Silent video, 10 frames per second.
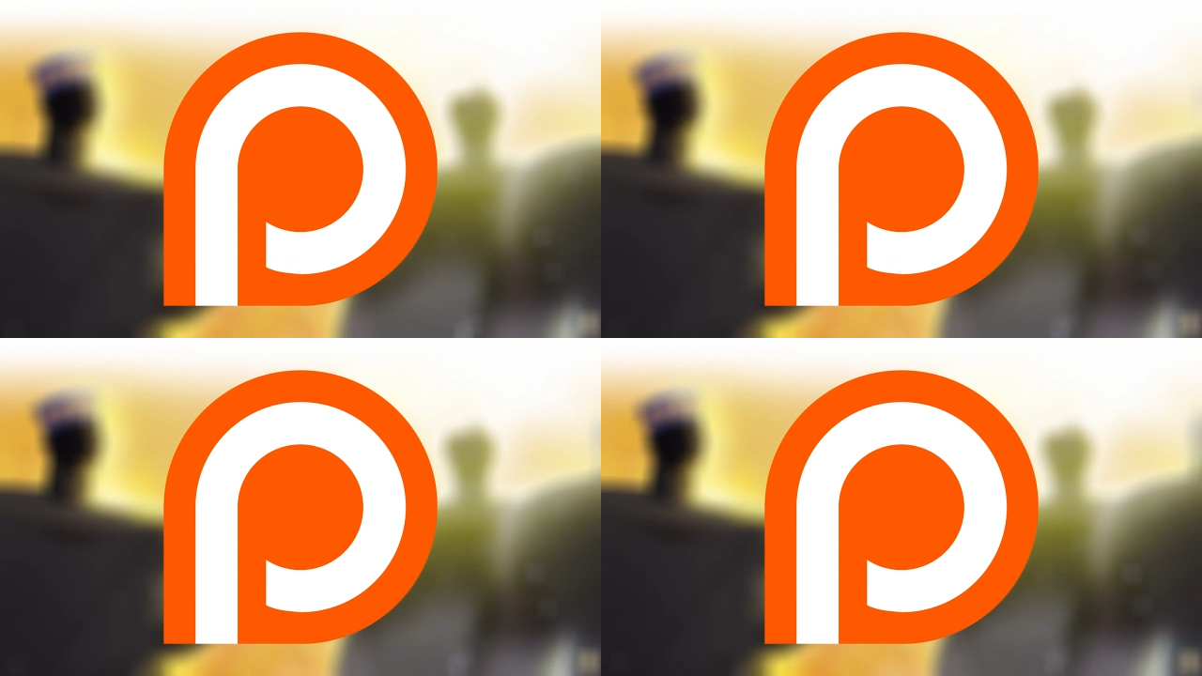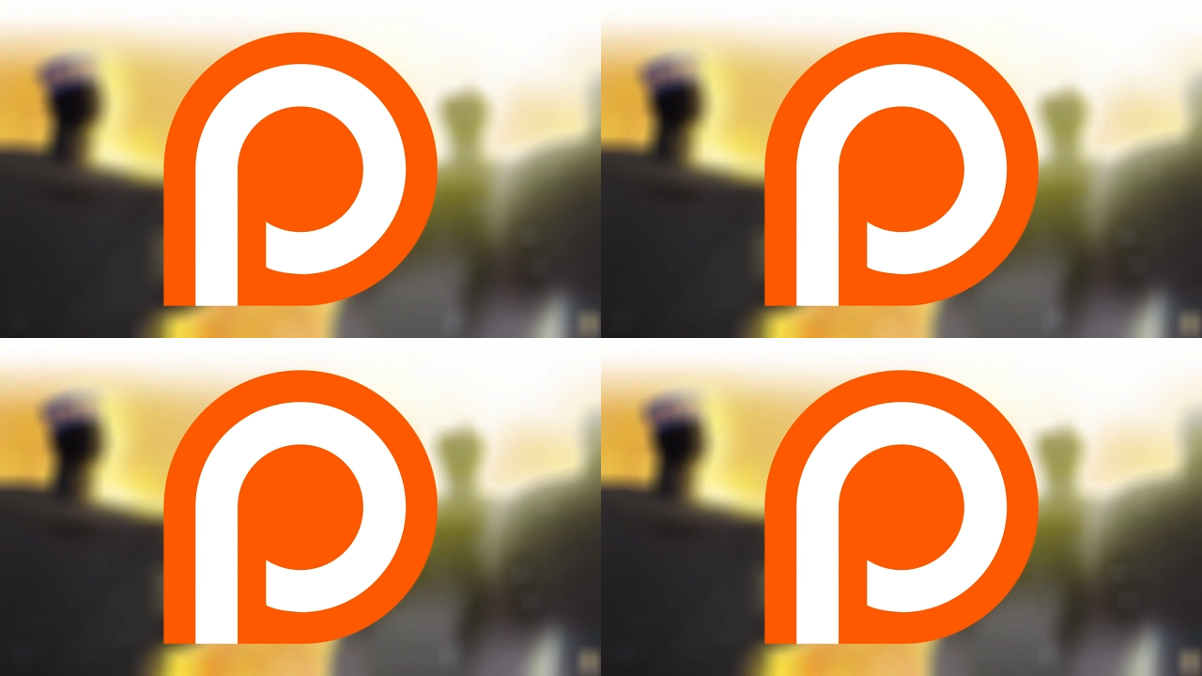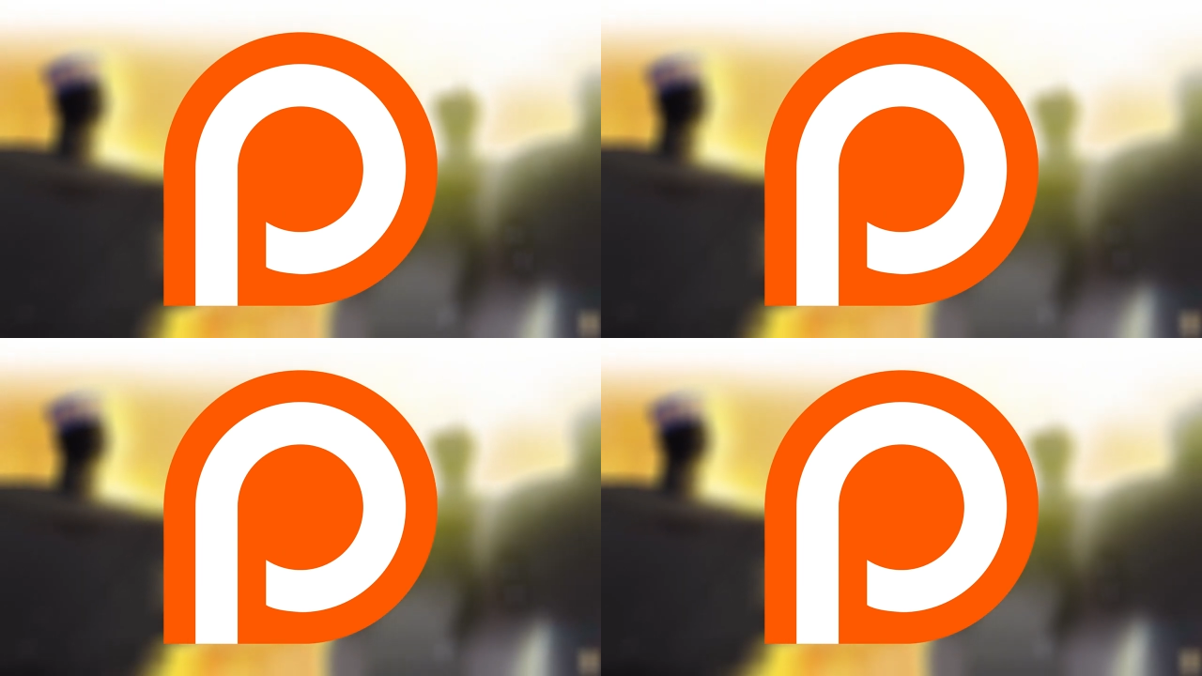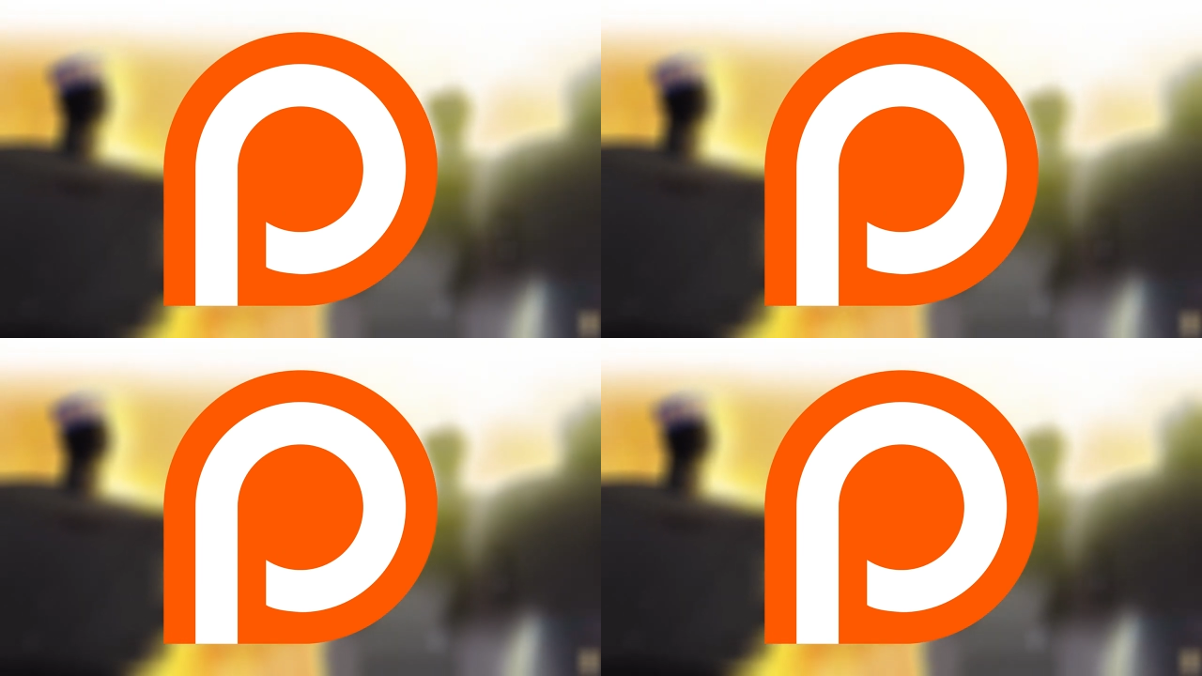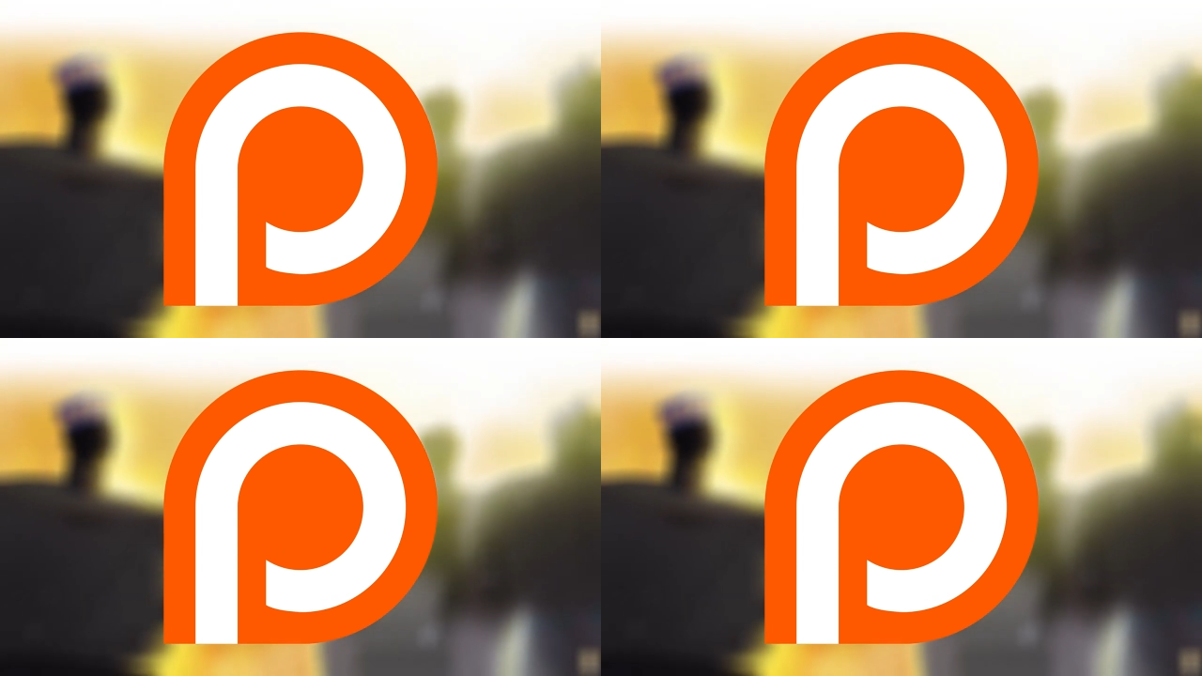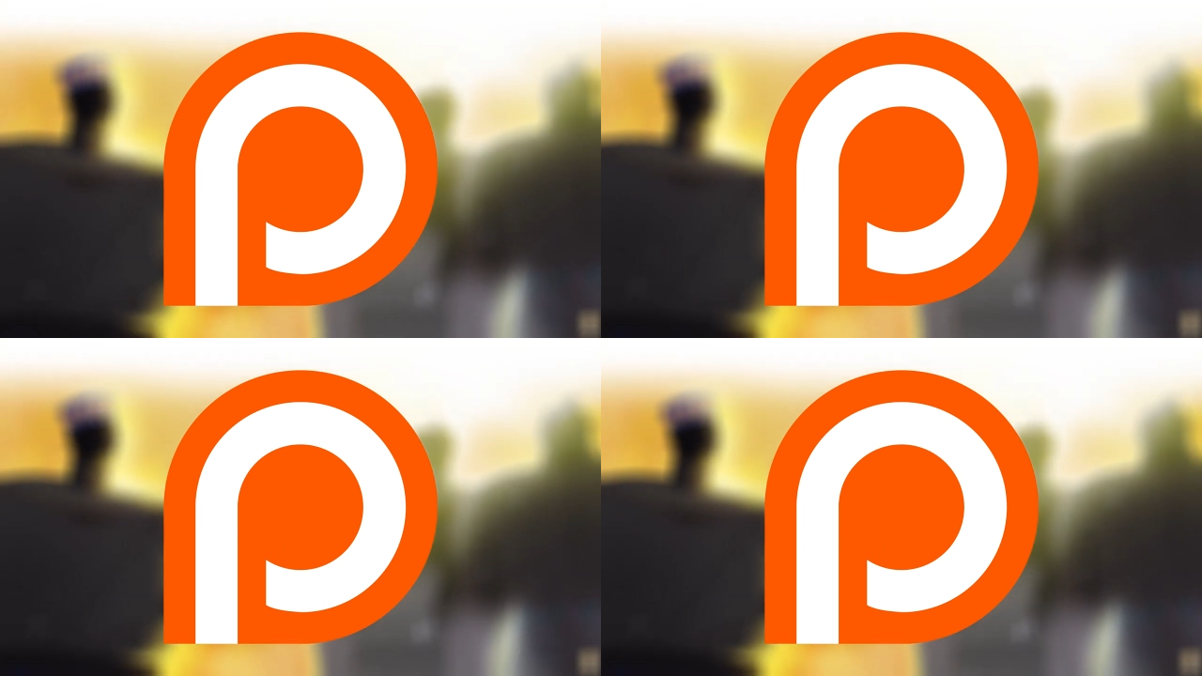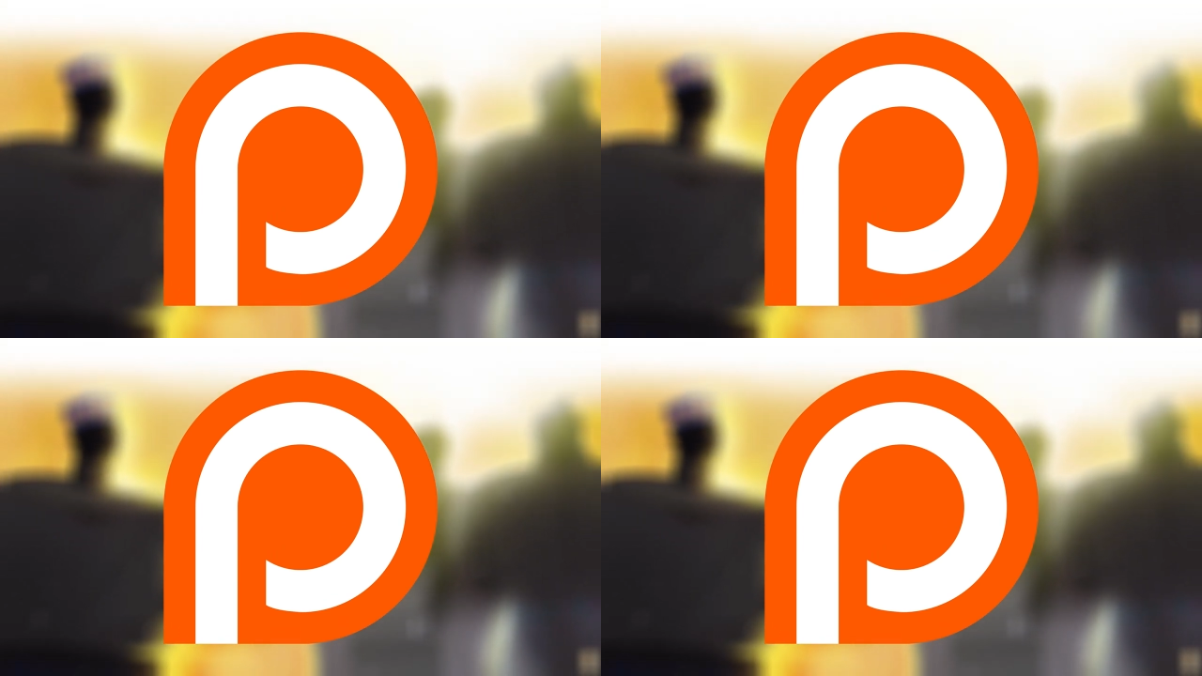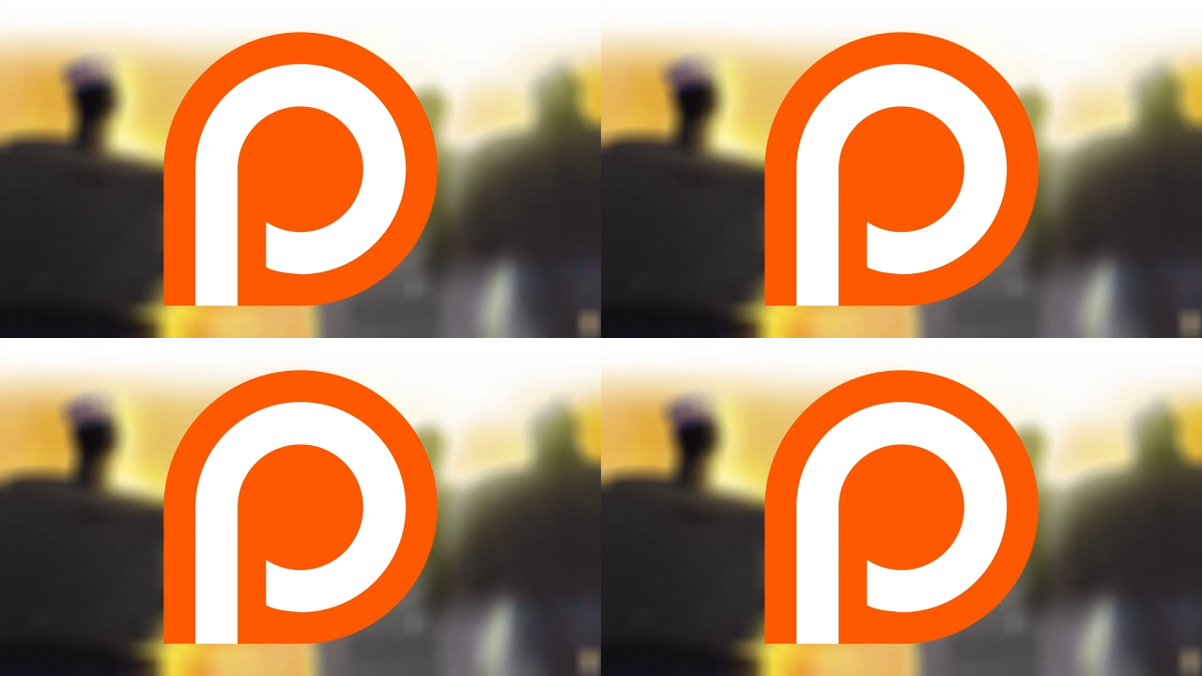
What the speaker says: [unreadable: no face in view]